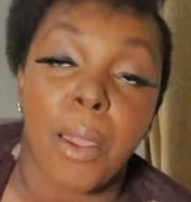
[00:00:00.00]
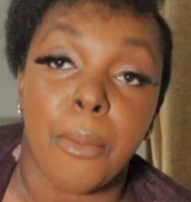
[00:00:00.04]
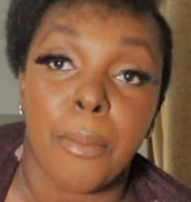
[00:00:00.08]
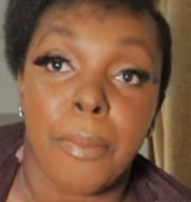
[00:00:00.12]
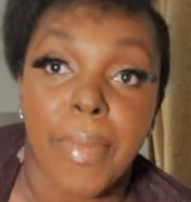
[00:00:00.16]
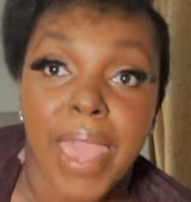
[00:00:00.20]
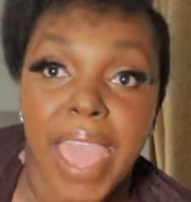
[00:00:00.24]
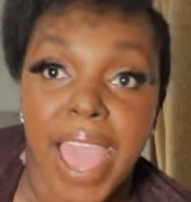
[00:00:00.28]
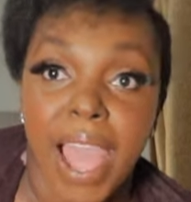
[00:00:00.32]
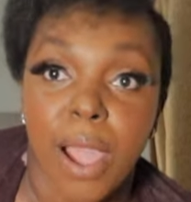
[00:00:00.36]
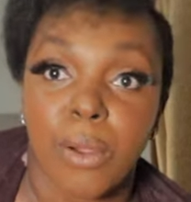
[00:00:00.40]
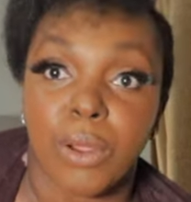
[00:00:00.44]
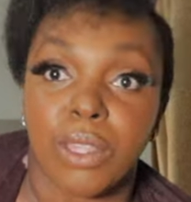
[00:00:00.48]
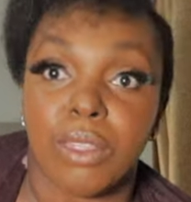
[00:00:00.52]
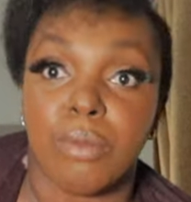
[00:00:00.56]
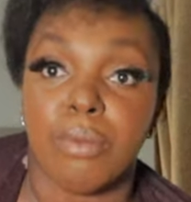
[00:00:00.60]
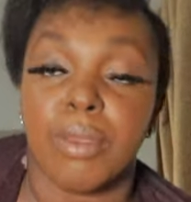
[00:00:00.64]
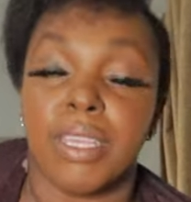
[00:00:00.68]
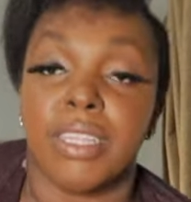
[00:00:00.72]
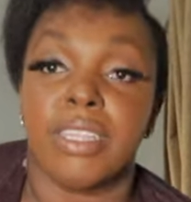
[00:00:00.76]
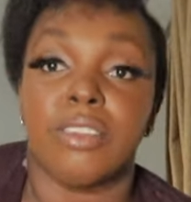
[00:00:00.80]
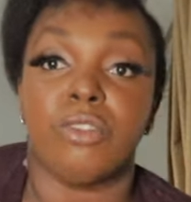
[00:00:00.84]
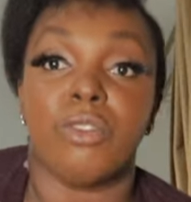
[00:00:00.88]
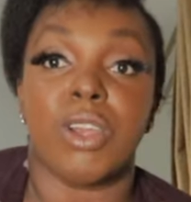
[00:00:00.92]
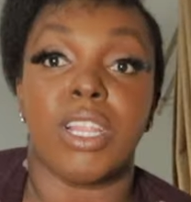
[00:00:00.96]
Bear with
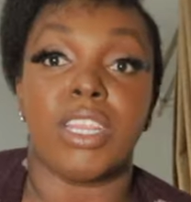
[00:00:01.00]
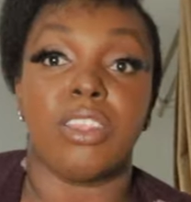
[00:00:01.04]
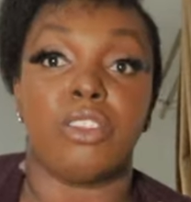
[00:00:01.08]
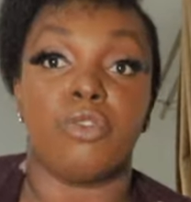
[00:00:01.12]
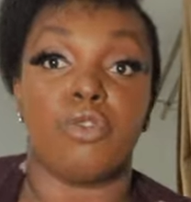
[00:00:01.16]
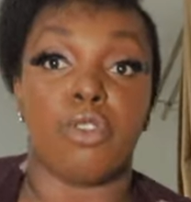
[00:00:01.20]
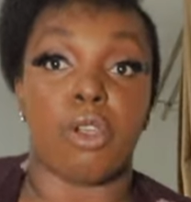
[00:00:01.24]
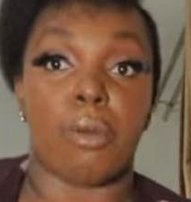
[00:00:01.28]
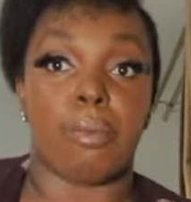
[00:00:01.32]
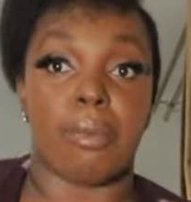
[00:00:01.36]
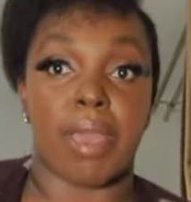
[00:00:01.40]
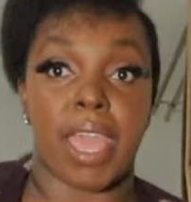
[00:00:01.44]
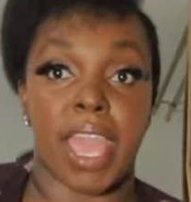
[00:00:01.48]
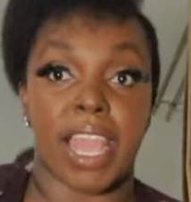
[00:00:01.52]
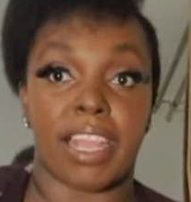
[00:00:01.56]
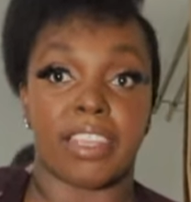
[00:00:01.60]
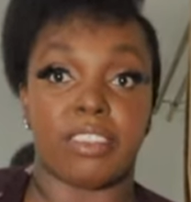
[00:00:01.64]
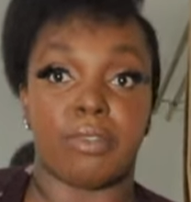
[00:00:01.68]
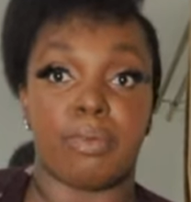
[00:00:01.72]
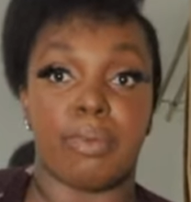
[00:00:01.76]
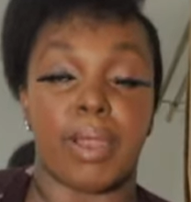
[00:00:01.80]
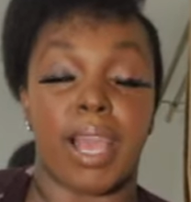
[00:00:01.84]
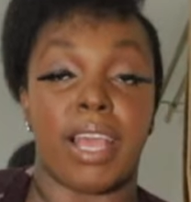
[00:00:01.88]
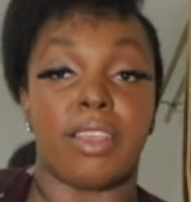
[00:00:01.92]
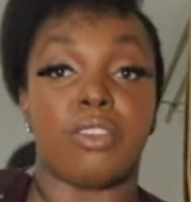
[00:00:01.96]
me. This one is from
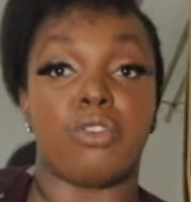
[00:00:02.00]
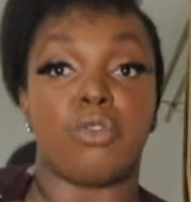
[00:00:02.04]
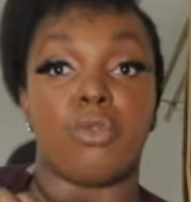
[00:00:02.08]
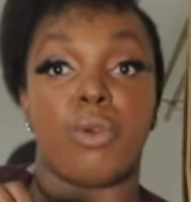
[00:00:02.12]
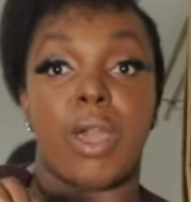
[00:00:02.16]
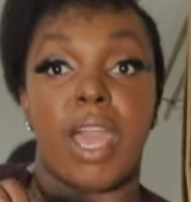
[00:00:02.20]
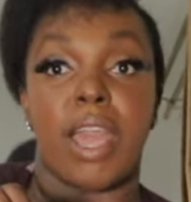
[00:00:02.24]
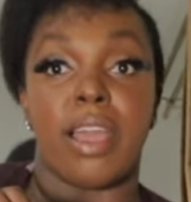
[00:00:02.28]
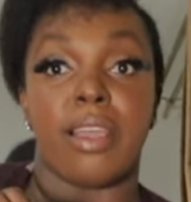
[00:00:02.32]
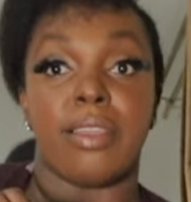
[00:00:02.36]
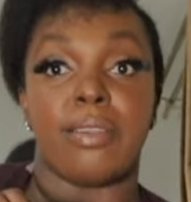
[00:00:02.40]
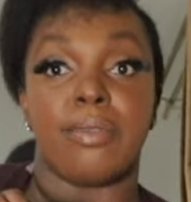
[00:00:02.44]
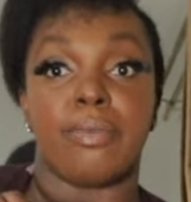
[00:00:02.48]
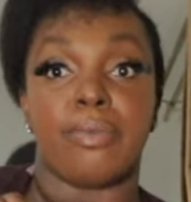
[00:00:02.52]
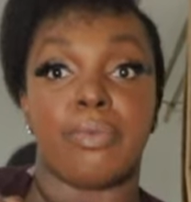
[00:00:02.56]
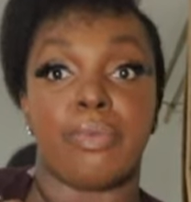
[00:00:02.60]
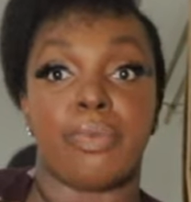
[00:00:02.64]
X Plus Wear.